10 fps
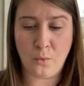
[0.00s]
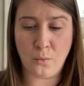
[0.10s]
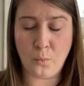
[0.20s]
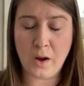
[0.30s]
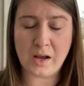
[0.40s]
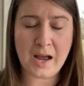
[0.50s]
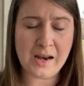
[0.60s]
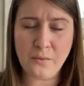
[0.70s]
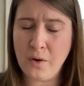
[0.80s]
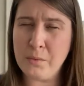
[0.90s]

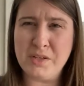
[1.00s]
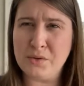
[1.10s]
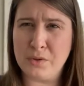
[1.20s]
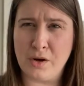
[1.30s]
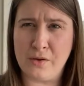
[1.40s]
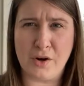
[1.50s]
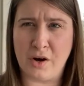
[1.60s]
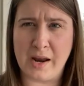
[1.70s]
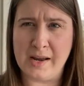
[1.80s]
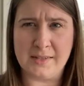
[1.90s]
what we do with our
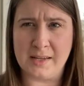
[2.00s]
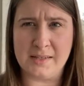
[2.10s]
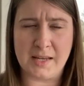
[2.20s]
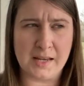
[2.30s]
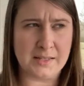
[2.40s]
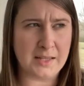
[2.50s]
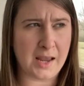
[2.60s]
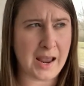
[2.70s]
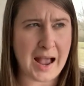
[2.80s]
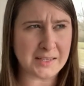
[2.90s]
other hands-on science.
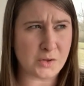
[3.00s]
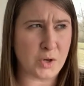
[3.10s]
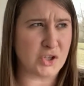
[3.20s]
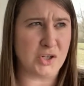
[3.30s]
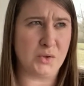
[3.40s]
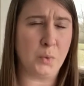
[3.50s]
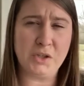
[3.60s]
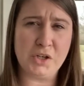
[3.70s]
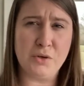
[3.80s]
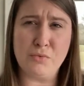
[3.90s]
Like ask questions.
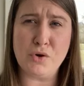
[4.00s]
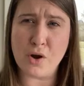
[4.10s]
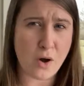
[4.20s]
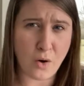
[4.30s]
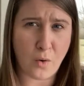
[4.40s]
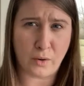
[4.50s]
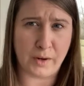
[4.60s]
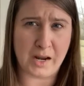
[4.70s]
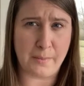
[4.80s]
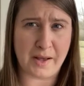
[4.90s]
What do you know
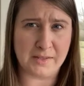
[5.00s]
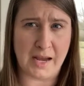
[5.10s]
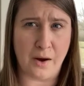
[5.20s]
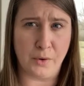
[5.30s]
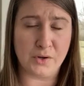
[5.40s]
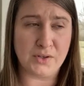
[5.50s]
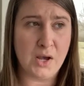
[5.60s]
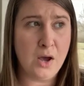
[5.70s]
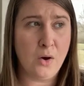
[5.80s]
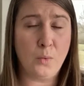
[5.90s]
already about towers?
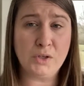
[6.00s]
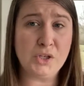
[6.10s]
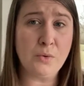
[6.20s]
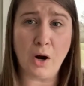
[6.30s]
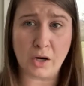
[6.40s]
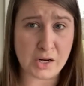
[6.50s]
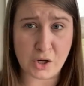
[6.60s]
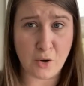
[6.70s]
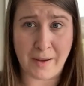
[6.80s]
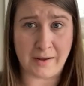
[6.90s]
What do you already
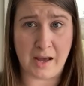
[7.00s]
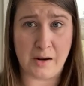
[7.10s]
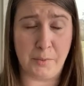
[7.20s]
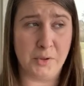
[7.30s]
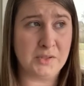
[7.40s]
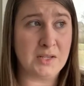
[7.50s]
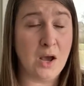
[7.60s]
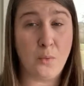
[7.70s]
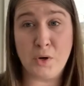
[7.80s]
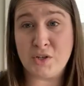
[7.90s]
know about catapults?
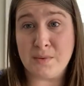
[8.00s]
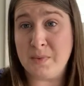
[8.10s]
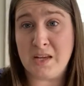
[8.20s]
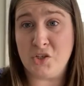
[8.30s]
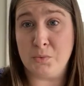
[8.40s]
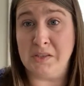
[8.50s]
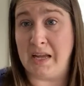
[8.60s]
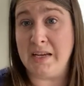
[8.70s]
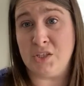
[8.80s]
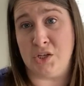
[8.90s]
What are some things you would
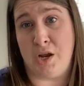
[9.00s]
like to